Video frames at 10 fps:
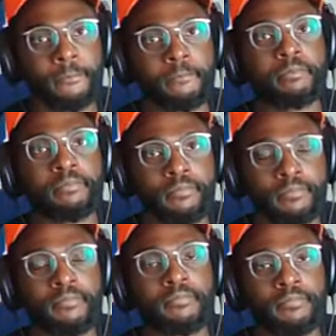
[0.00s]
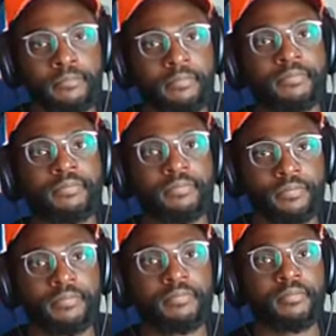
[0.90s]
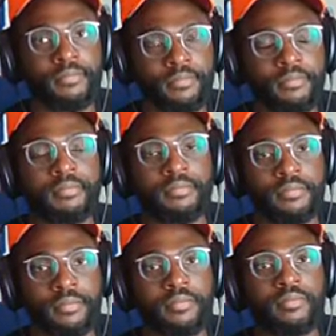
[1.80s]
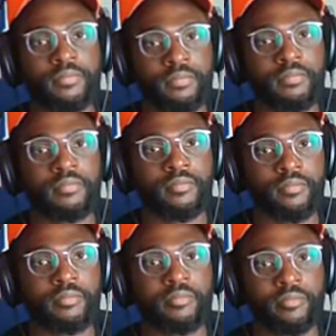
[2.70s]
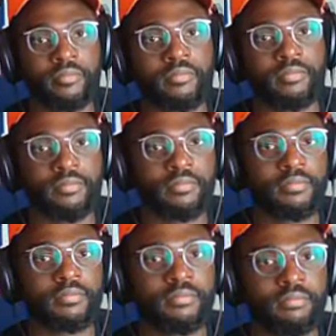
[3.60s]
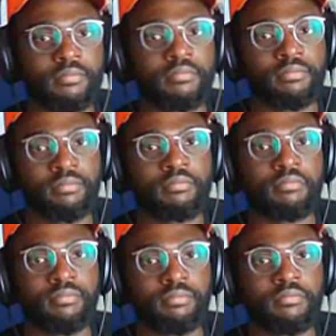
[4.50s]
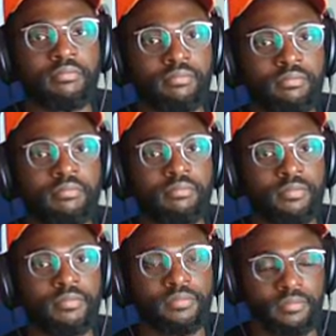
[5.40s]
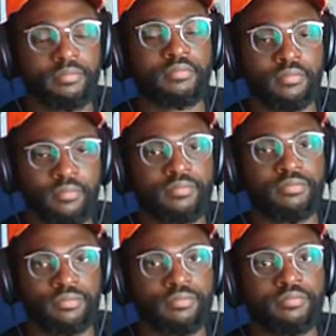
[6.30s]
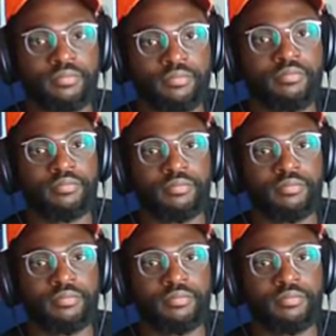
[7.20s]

This person isn't speaking.